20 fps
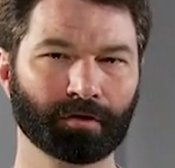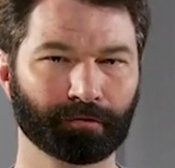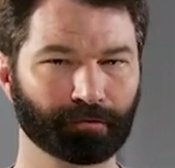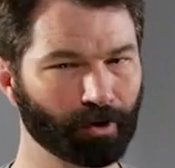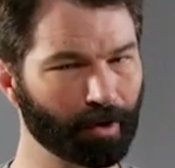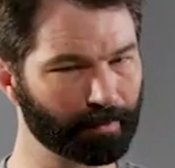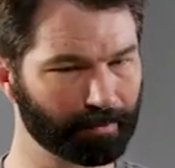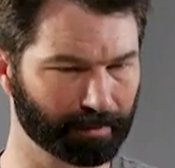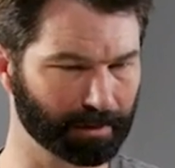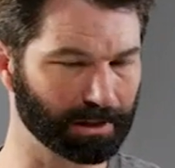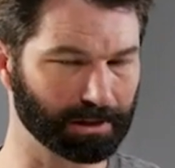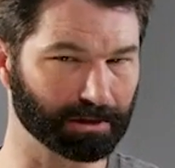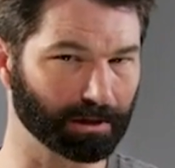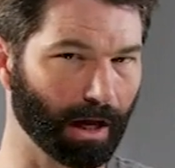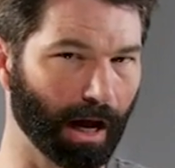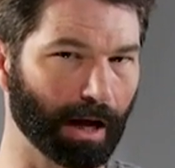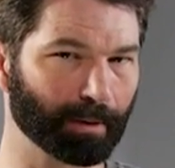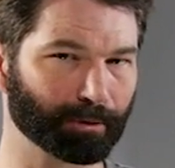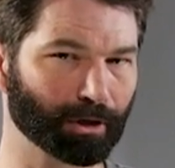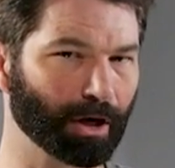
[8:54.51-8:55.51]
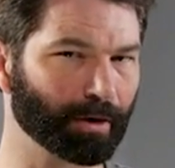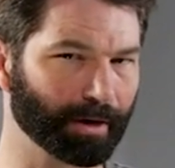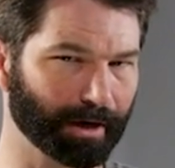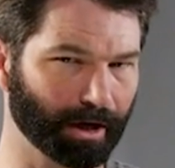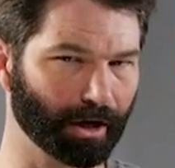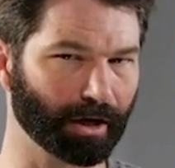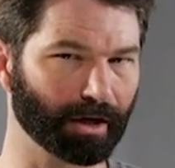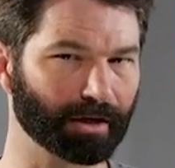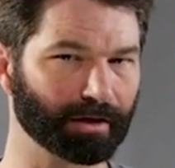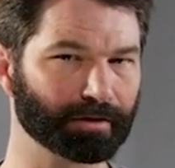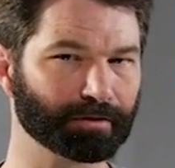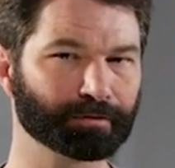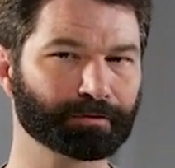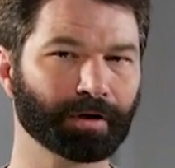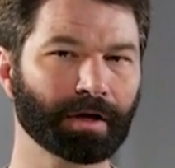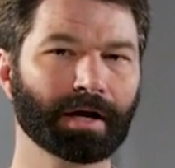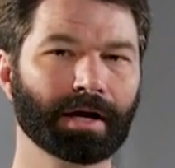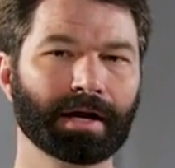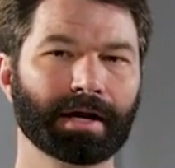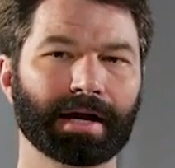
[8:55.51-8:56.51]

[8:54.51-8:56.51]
from the library of,